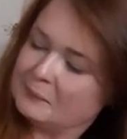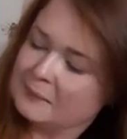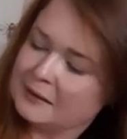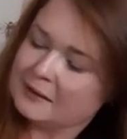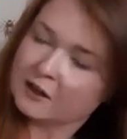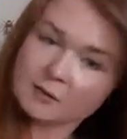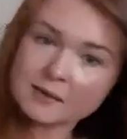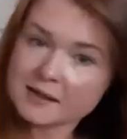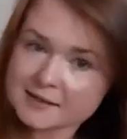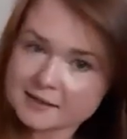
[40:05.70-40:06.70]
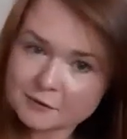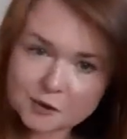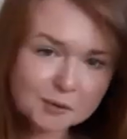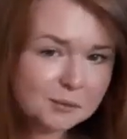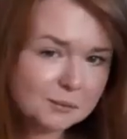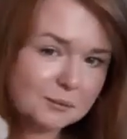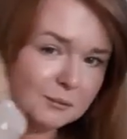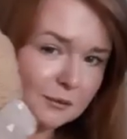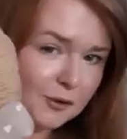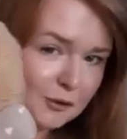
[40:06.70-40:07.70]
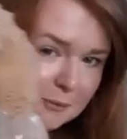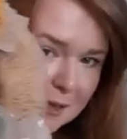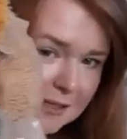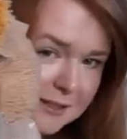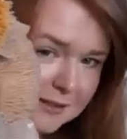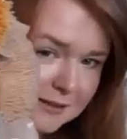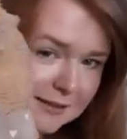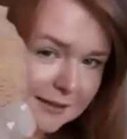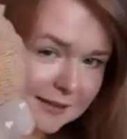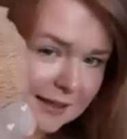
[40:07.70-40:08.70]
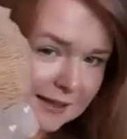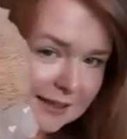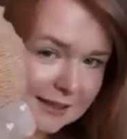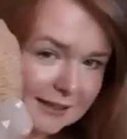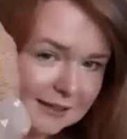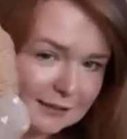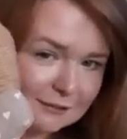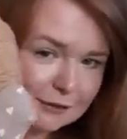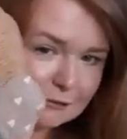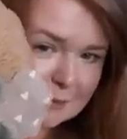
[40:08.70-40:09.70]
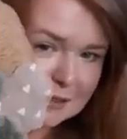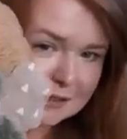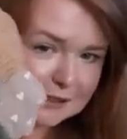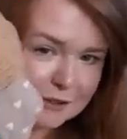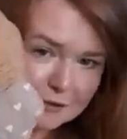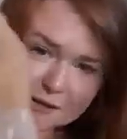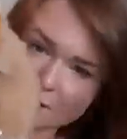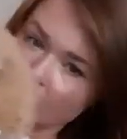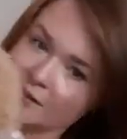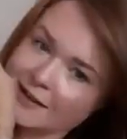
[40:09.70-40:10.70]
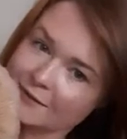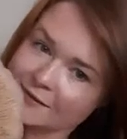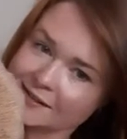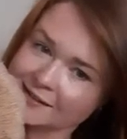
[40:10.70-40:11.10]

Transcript: in the comments if you've made any, and if you've made a little wreath for yourselves.